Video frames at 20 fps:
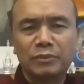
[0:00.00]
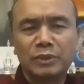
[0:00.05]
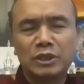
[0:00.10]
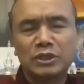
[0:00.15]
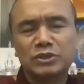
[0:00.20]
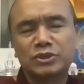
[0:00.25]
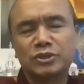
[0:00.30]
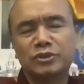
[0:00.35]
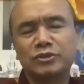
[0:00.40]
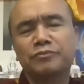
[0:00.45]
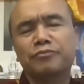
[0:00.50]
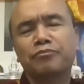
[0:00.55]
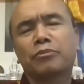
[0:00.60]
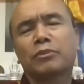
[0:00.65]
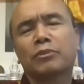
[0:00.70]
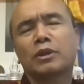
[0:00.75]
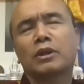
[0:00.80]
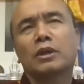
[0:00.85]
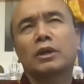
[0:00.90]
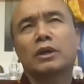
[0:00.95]
So
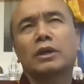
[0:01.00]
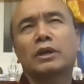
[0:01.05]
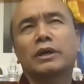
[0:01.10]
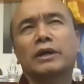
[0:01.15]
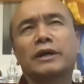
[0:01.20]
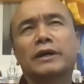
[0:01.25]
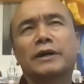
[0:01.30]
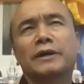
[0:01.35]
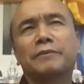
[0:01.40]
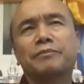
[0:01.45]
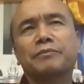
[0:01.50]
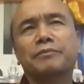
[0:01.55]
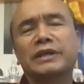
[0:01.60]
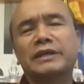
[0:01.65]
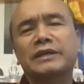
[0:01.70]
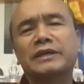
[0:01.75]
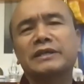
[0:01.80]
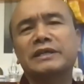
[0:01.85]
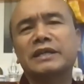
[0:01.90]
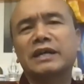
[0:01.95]

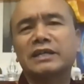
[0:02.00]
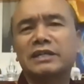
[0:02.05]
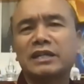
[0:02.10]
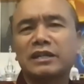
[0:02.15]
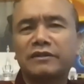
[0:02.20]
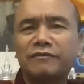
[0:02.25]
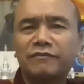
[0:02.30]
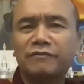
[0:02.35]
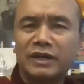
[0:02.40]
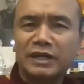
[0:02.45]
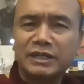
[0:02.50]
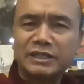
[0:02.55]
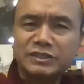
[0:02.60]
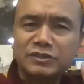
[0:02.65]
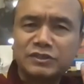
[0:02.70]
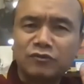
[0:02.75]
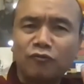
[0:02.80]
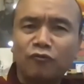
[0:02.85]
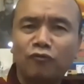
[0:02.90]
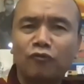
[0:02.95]
he identifies
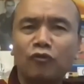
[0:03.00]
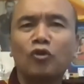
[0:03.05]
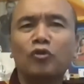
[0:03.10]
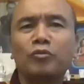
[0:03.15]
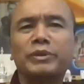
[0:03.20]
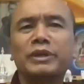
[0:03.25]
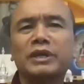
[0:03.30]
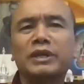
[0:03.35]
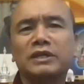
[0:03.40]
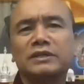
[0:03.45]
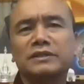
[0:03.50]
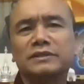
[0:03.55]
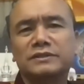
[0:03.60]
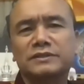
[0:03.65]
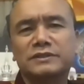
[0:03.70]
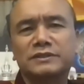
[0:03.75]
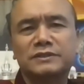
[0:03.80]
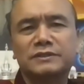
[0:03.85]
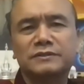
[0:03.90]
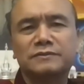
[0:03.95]
four
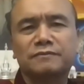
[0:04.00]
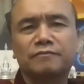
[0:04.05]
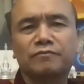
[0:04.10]
means